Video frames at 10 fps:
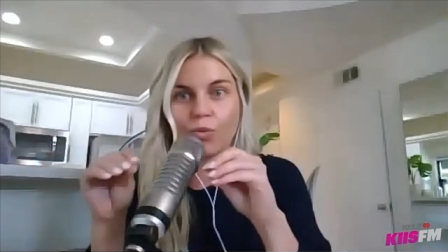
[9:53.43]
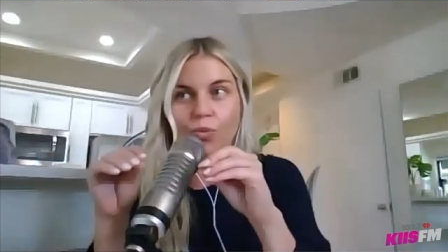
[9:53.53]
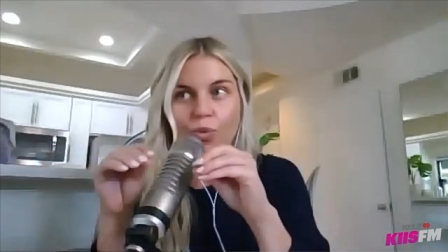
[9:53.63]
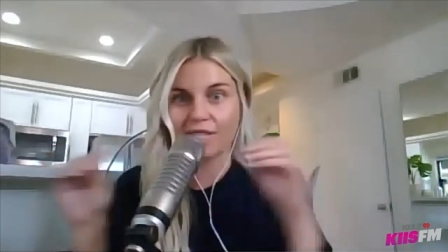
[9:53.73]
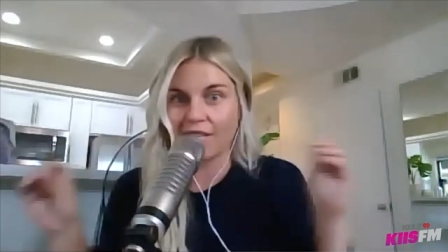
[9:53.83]

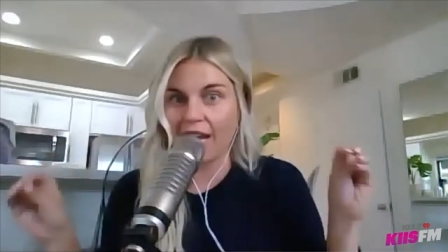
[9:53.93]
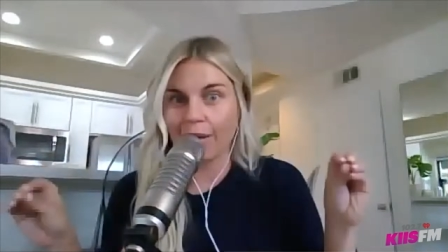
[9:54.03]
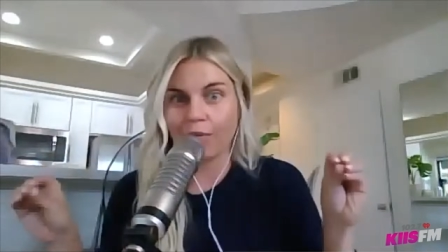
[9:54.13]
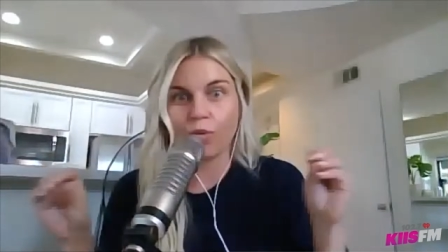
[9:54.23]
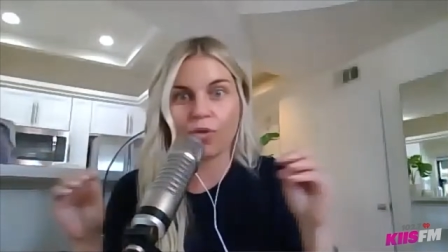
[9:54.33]
the
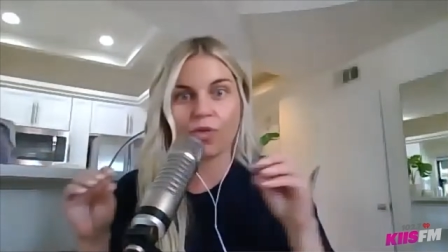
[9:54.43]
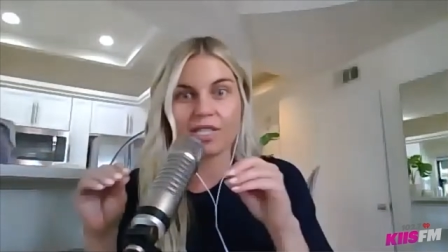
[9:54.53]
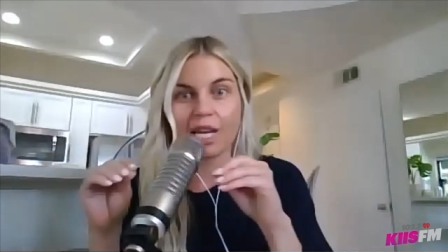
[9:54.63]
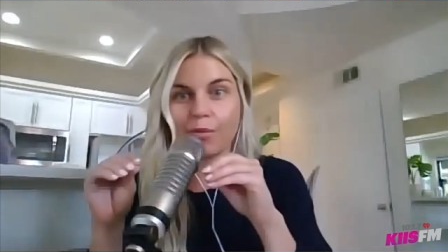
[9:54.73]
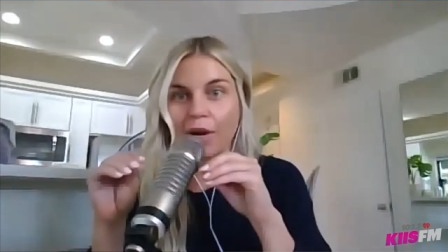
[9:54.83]
same with the
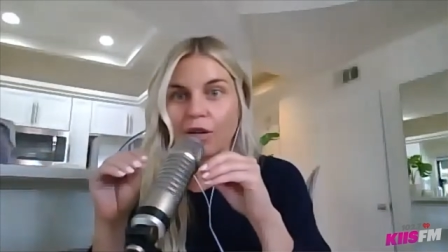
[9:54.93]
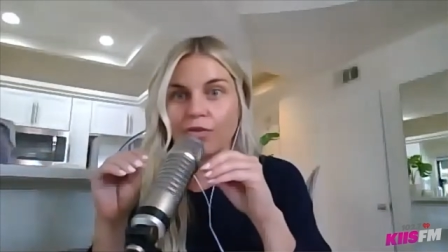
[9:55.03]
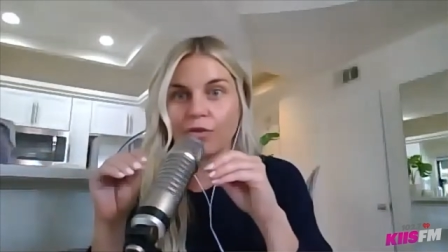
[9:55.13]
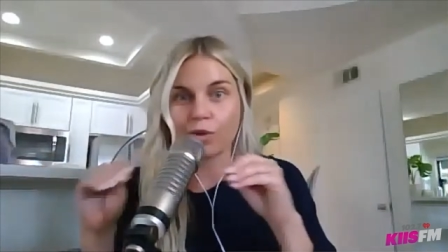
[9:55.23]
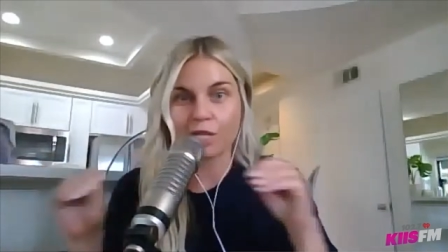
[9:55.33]
same amount
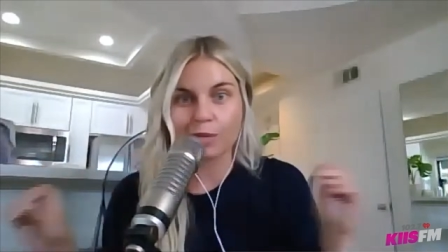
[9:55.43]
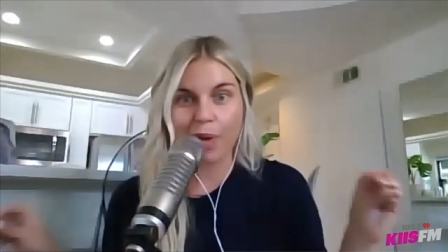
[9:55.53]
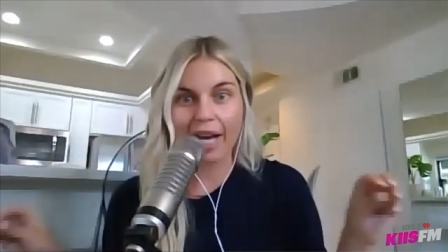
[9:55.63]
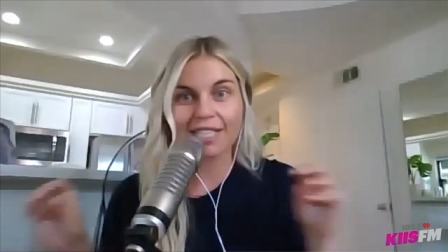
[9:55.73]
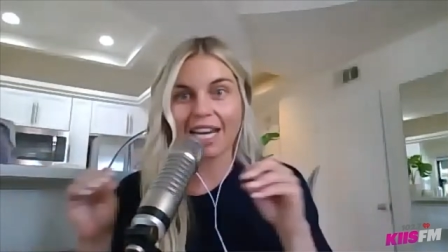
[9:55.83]
of
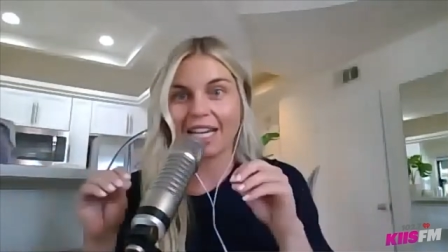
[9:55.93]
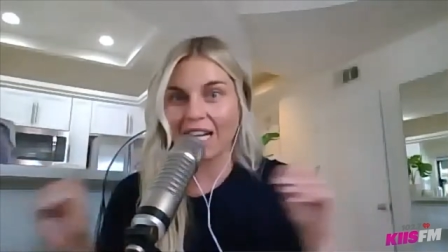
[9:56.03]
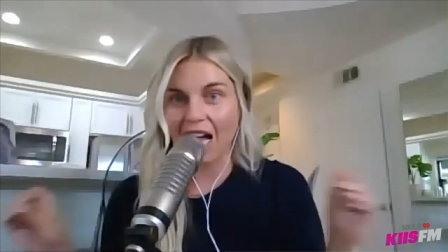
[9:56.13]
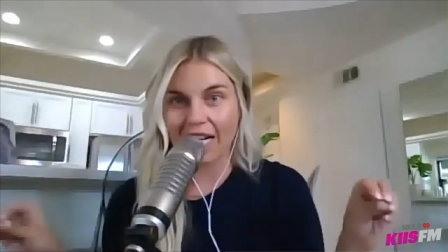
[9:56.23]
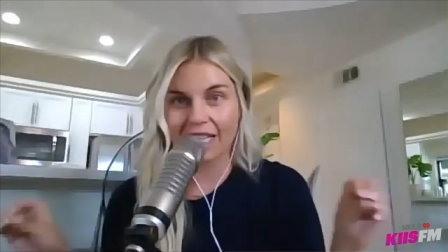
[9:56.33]
respect and
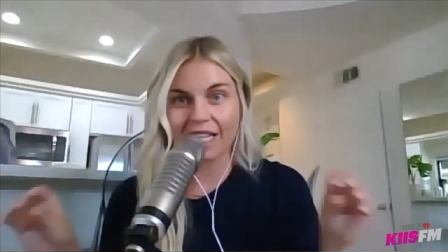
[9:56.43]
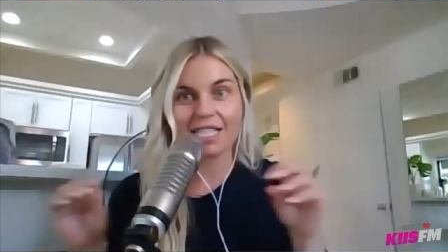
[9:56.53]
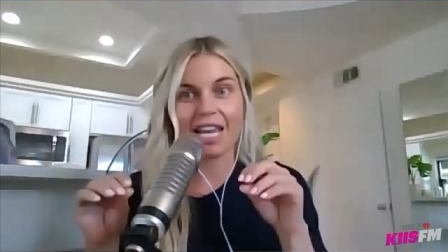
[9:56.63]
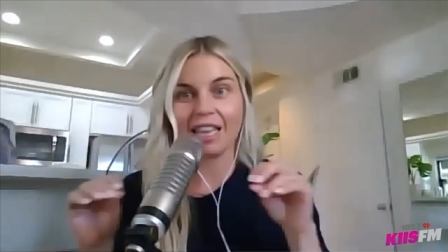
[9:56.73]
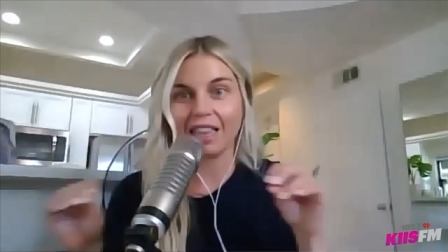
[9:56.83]

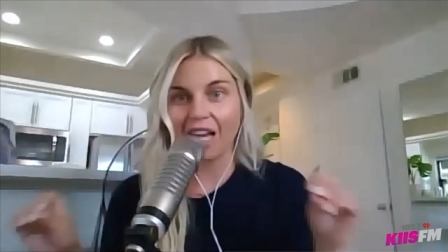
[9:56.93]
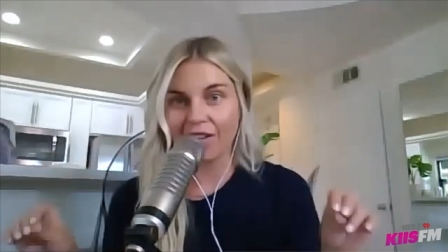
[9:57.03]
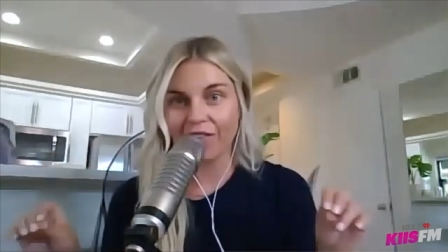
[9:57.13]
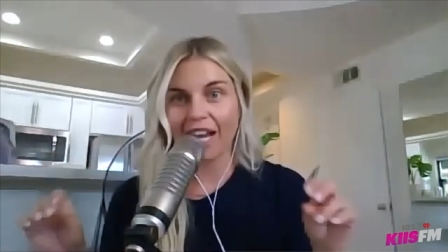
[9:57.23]
kindness and love.